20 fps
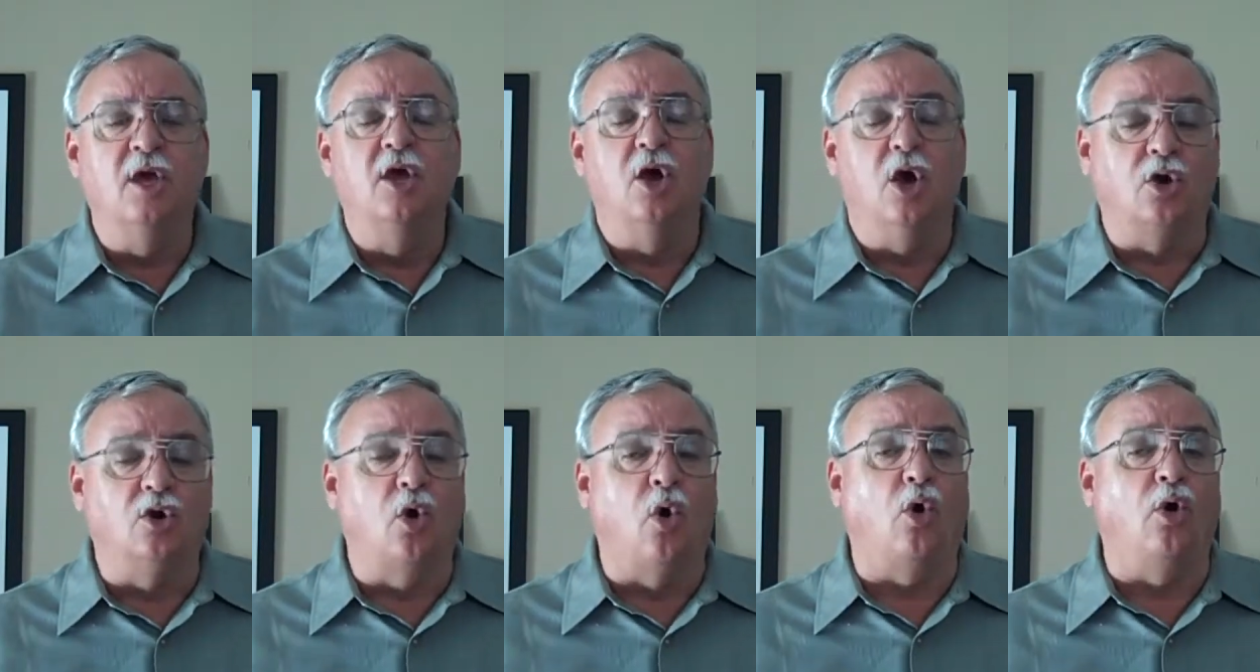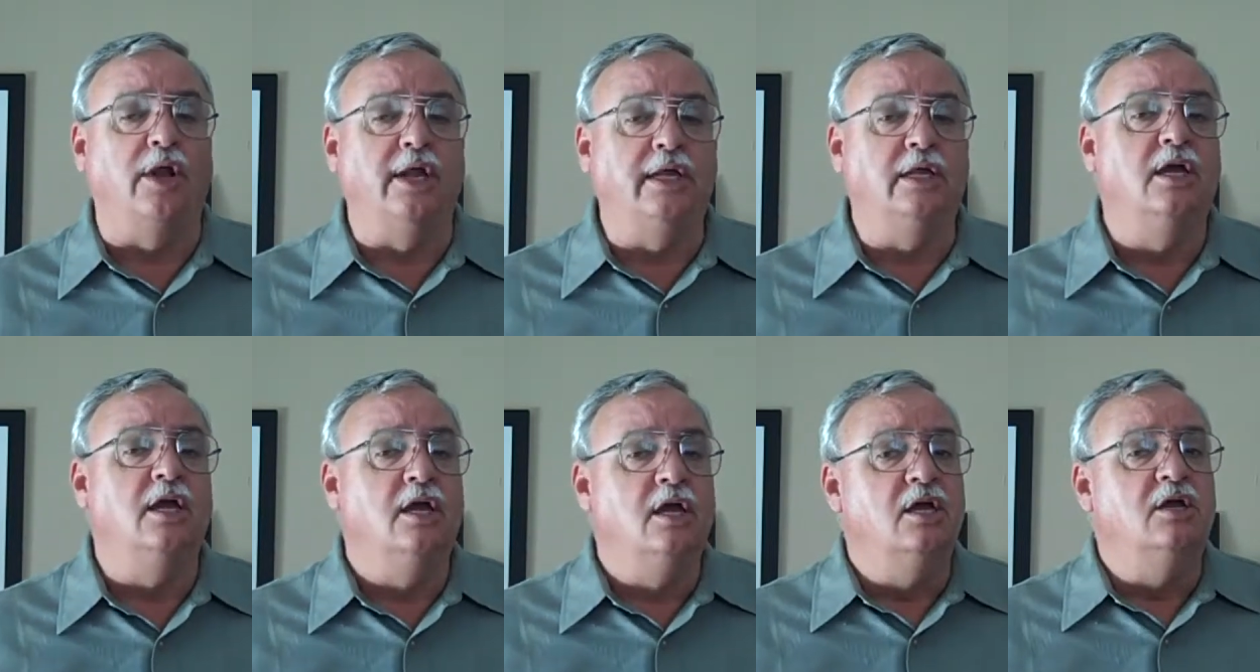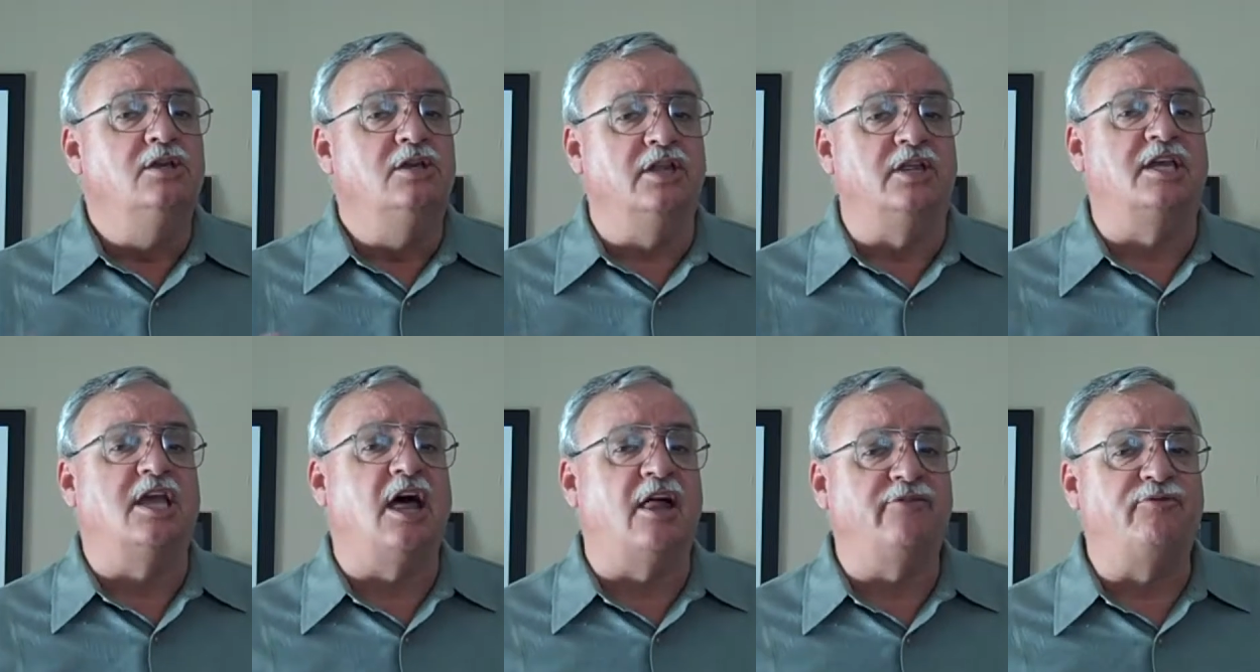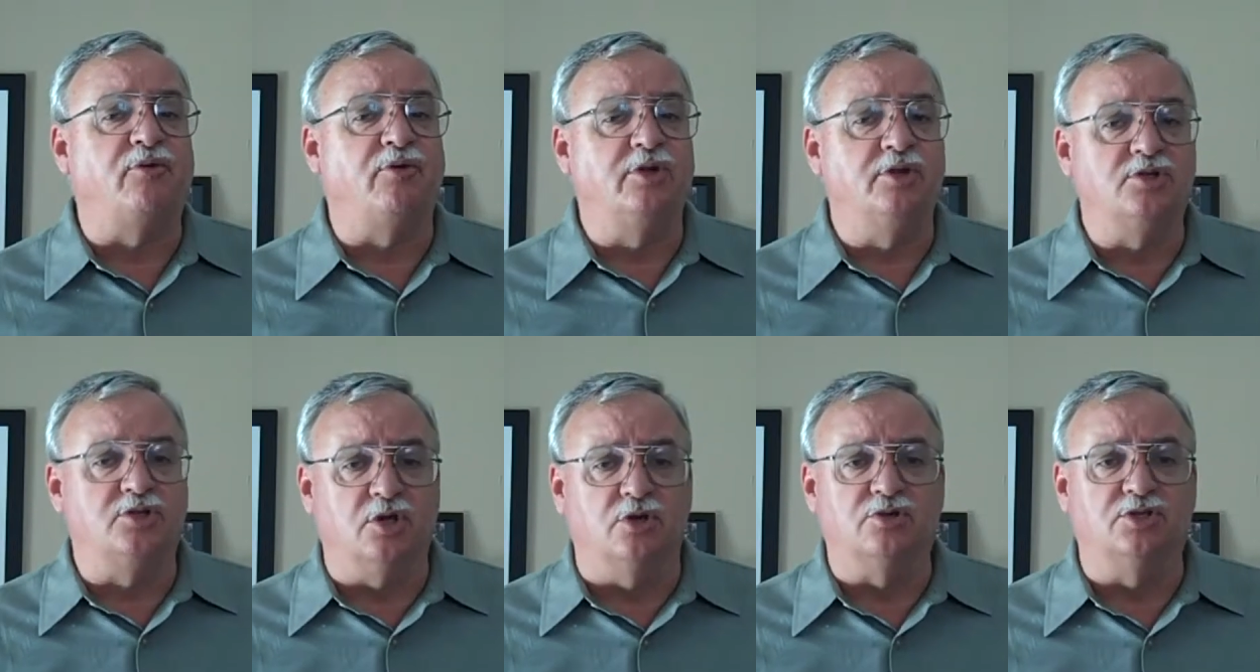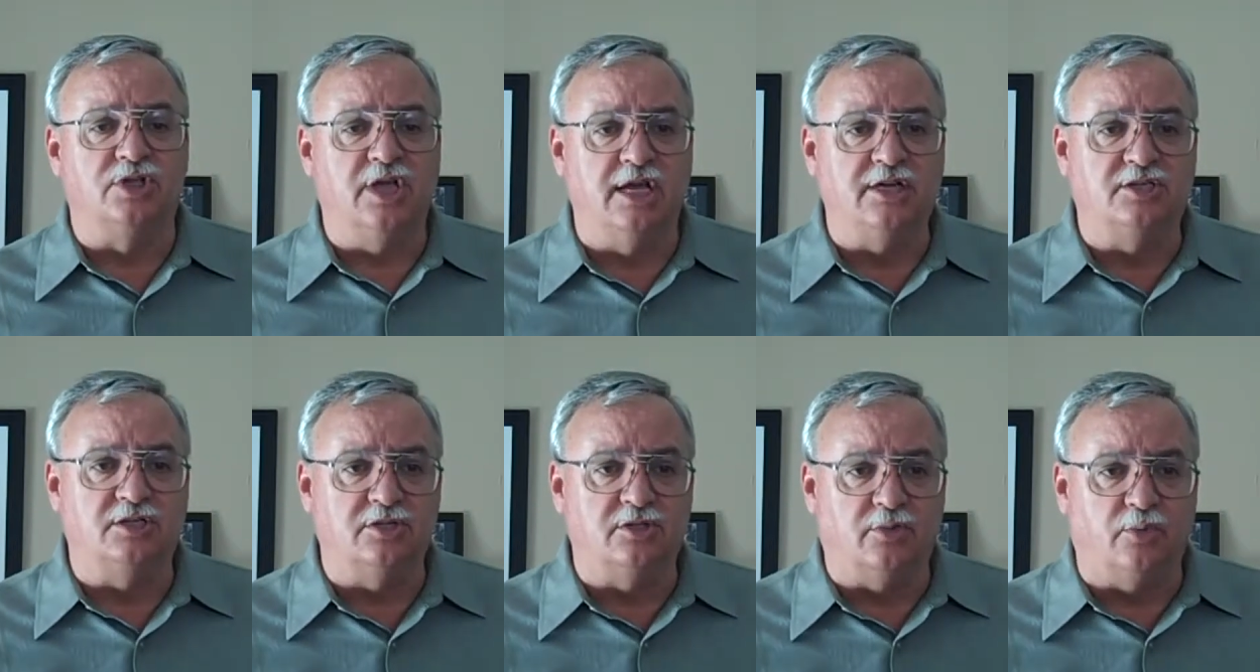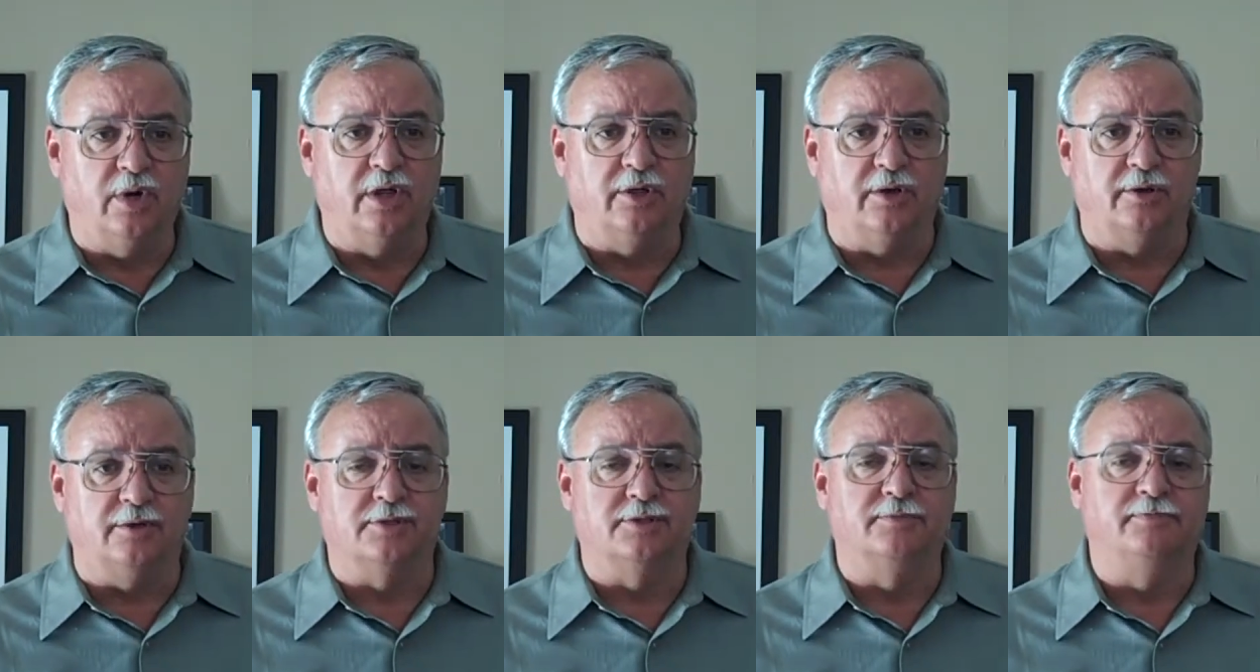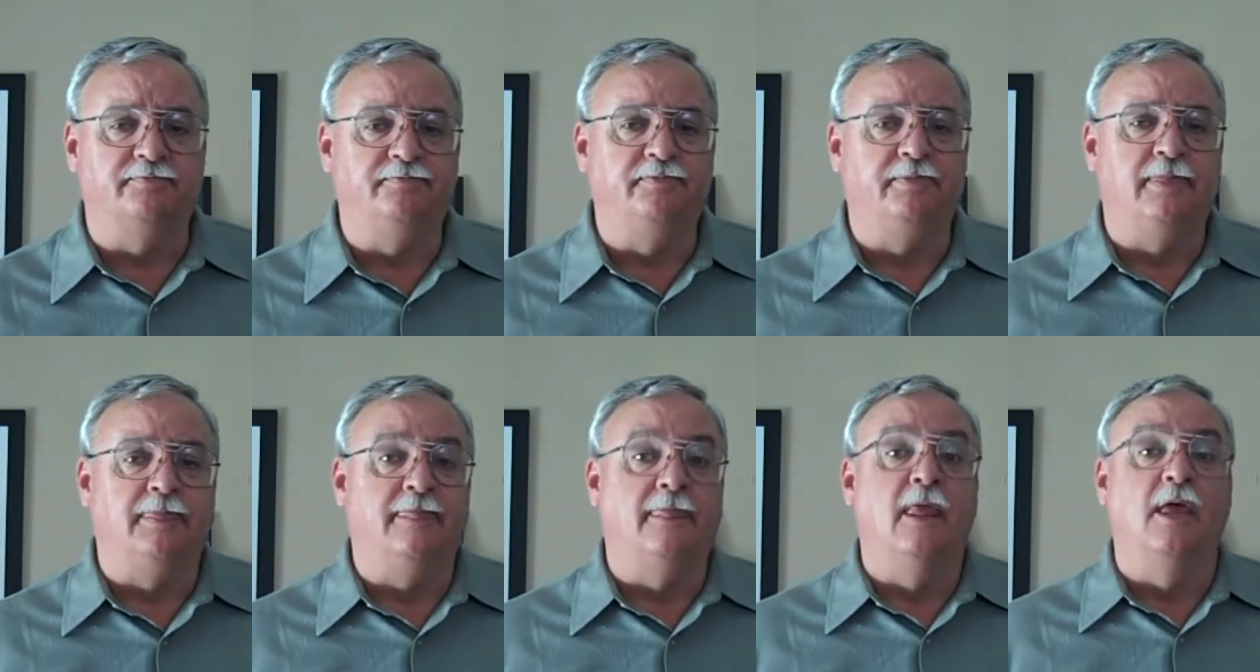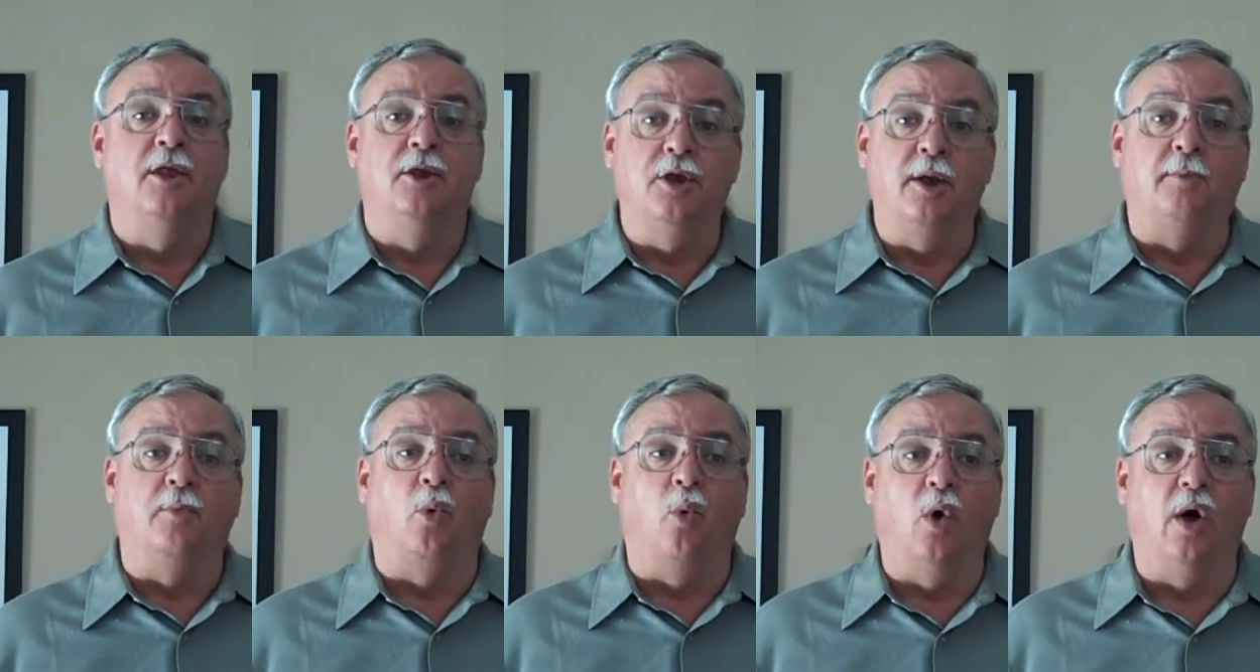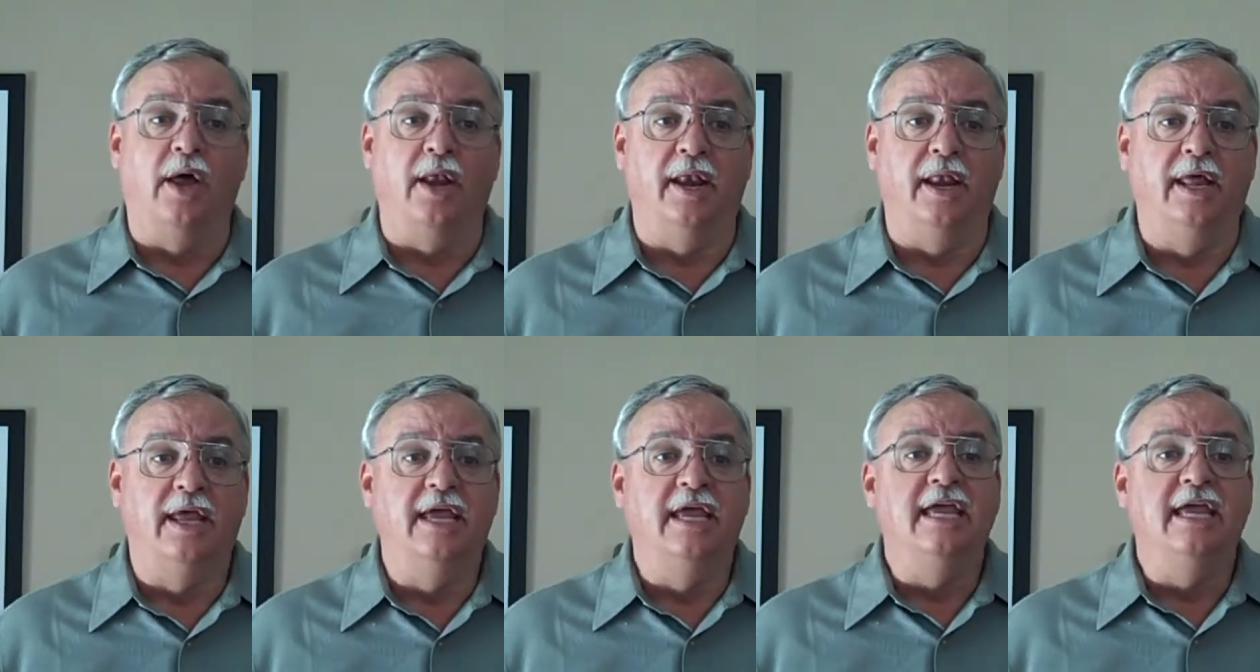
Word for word: according to the California Associations of Realtors. Number one,